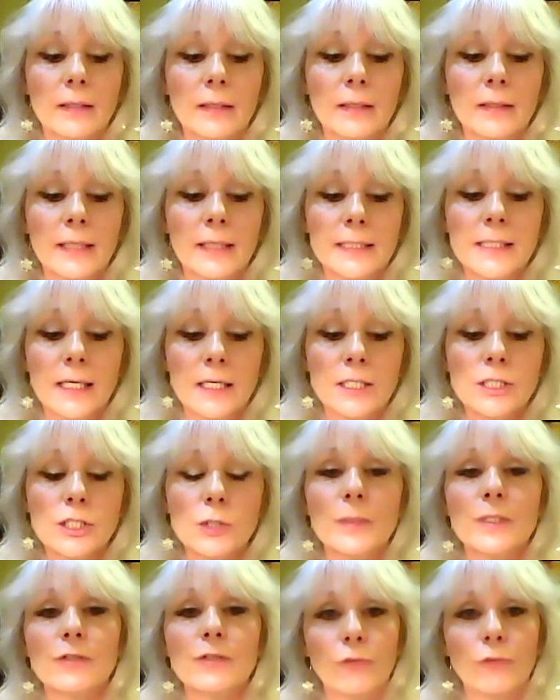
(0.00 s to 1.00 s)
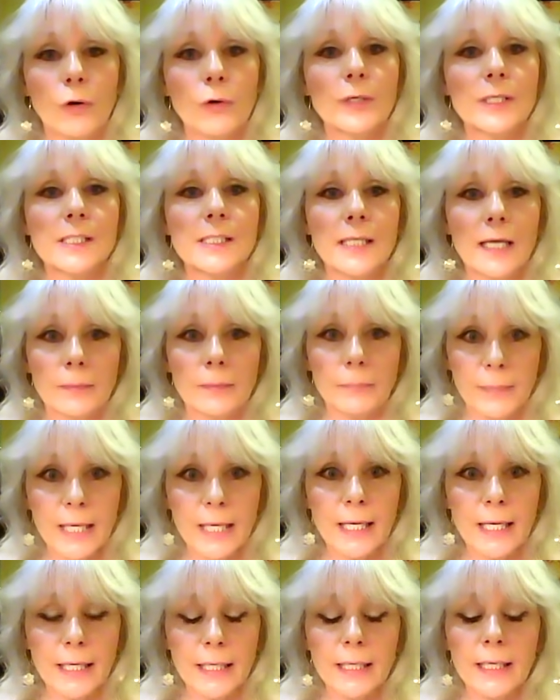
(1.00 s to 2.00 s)
The attention was focused on
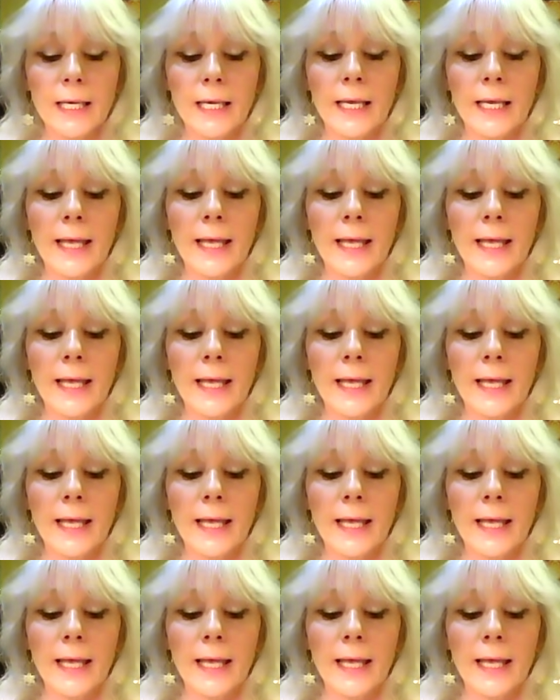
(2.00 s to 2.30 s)
me.